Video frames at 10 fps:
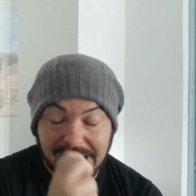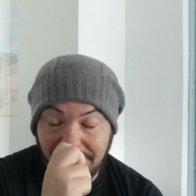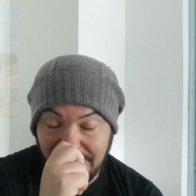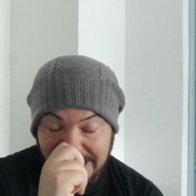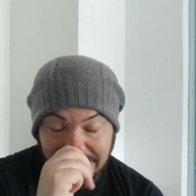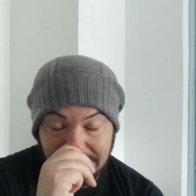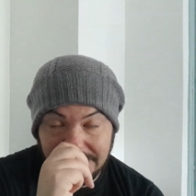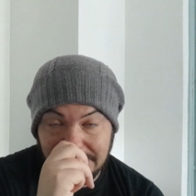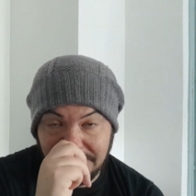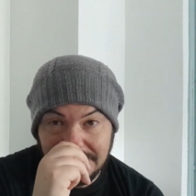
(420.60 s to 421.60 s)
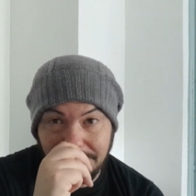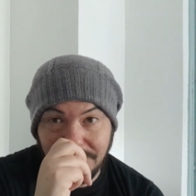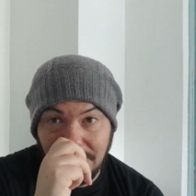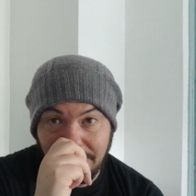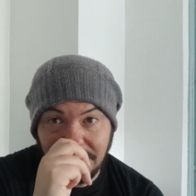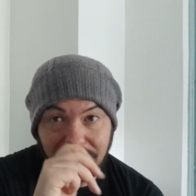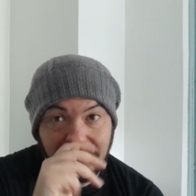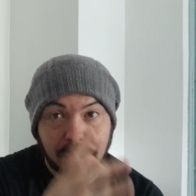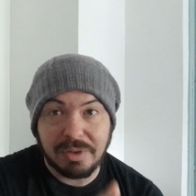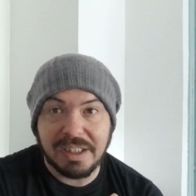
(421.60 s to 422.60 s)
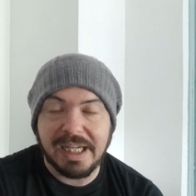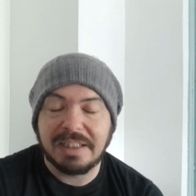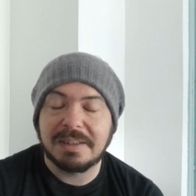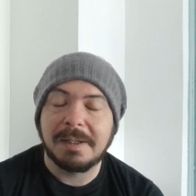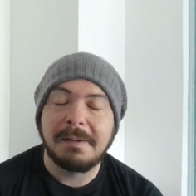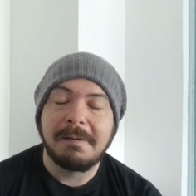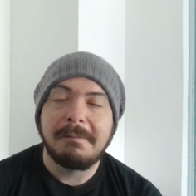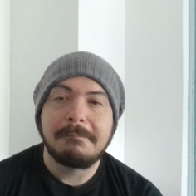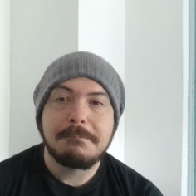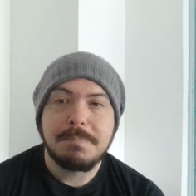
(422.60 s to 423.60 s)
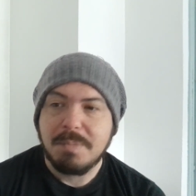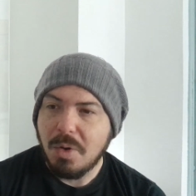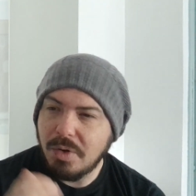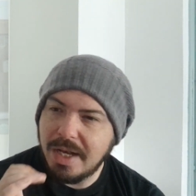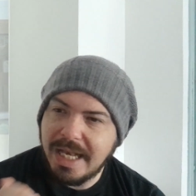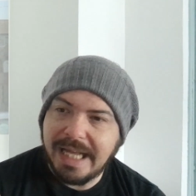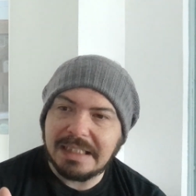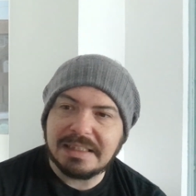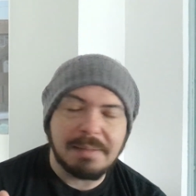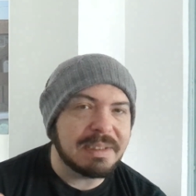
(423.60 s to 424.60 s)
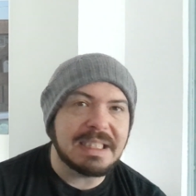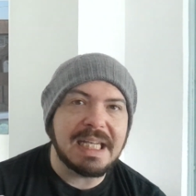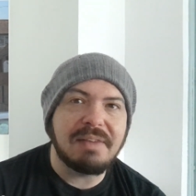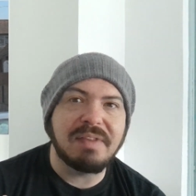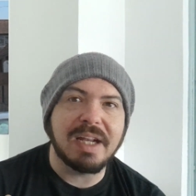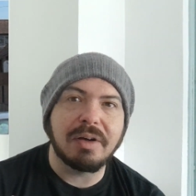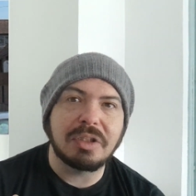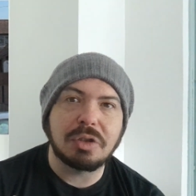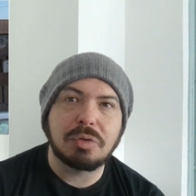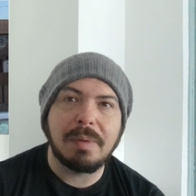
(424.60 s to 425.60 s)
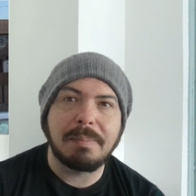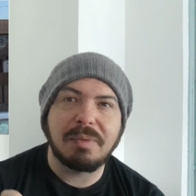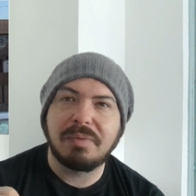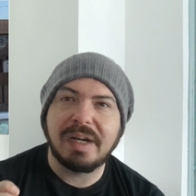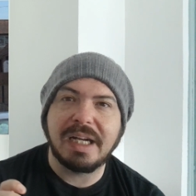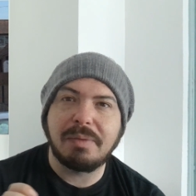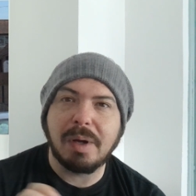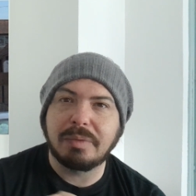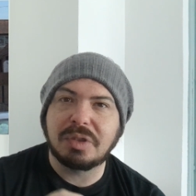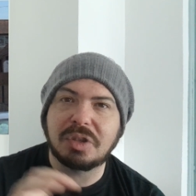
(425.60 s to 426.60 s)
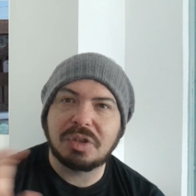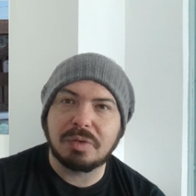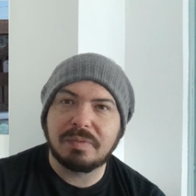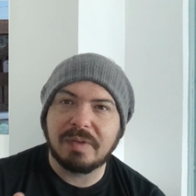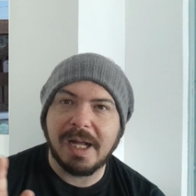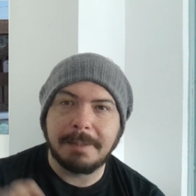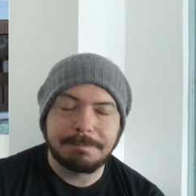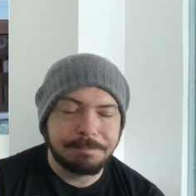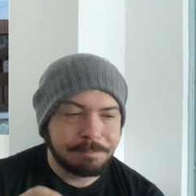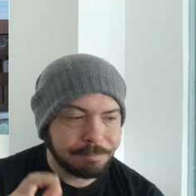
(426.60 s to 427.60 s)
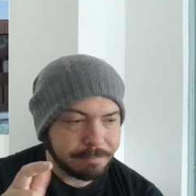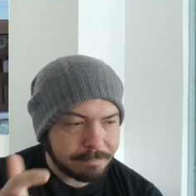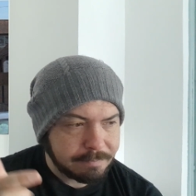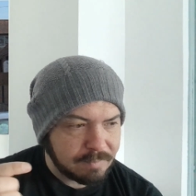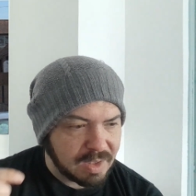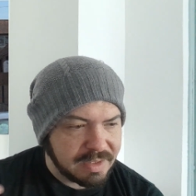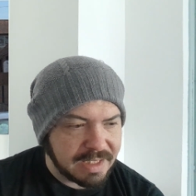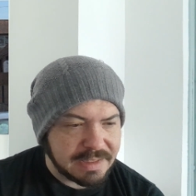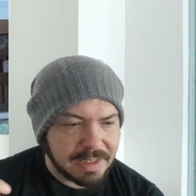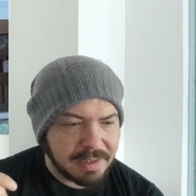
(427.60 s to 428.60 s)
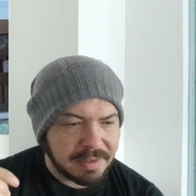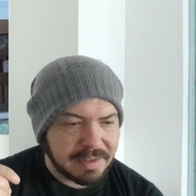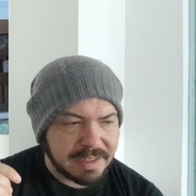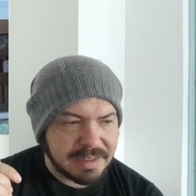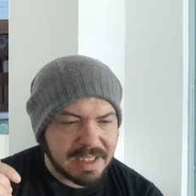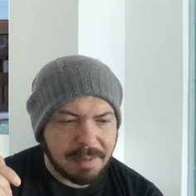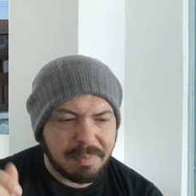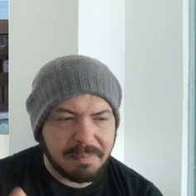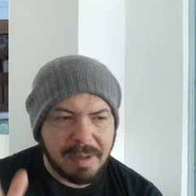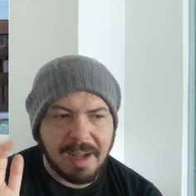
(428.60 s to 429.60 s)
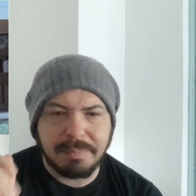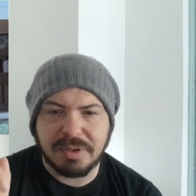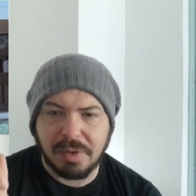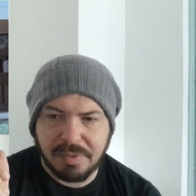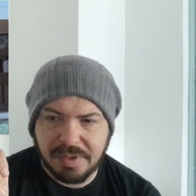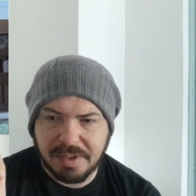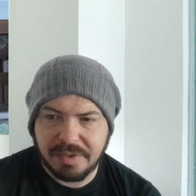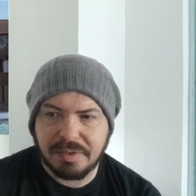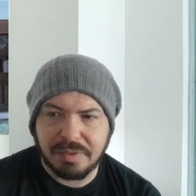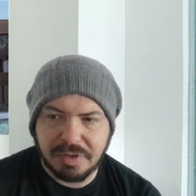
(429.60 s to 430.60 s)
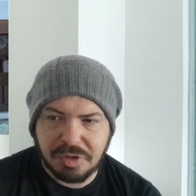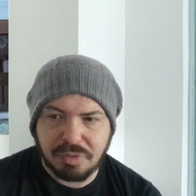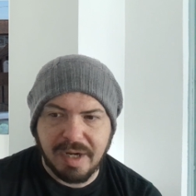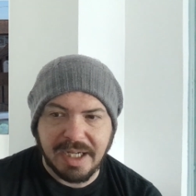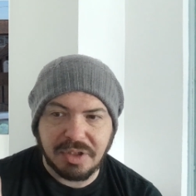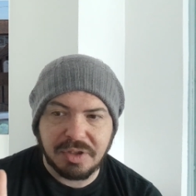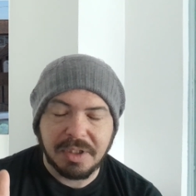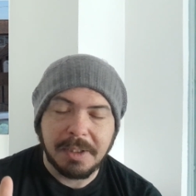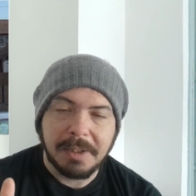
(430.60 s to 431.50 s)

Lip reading: evening actually, so it's summertime as recording this. On a late summer's evening, I just remember really well, just sort of, there's a couple of pubs on the stretch,